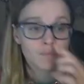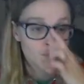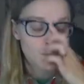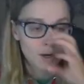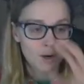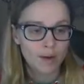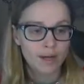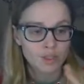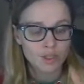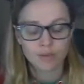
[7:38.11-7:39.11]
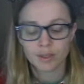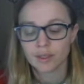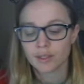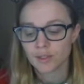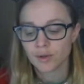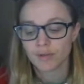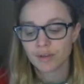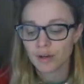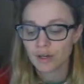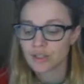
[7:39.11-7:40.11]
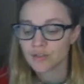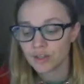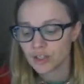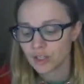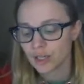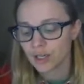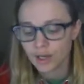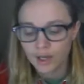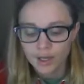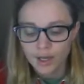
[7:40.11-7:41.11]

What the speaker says: rearrange everything. So I figured I'd just finish it here.